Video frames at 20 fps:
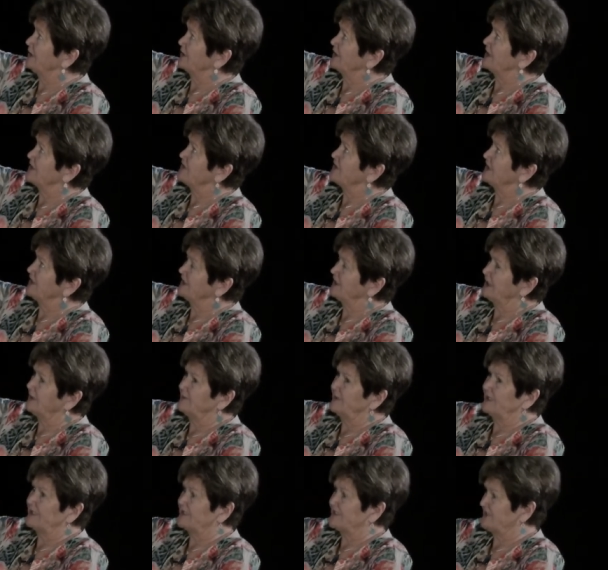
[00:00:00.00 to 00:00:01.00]
and it's yeah. going to
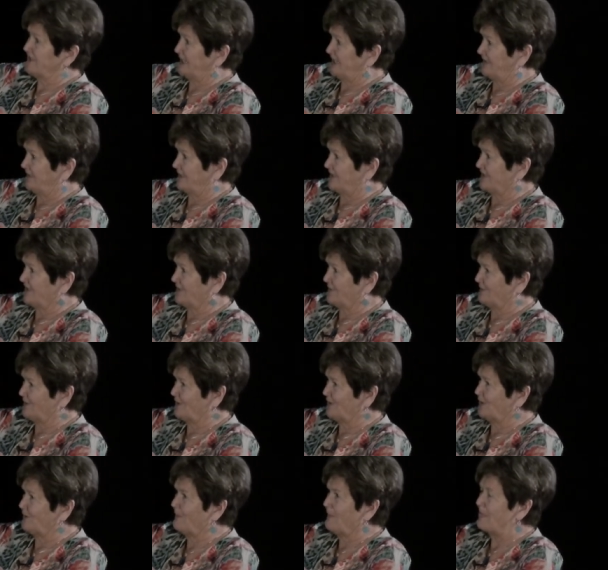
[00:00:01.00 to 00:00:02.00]
come in and save us. Yeah.
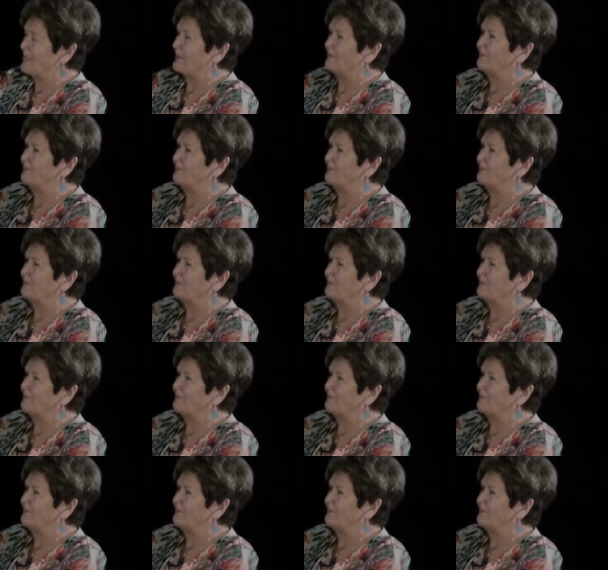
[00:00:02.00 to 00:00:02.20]
You know,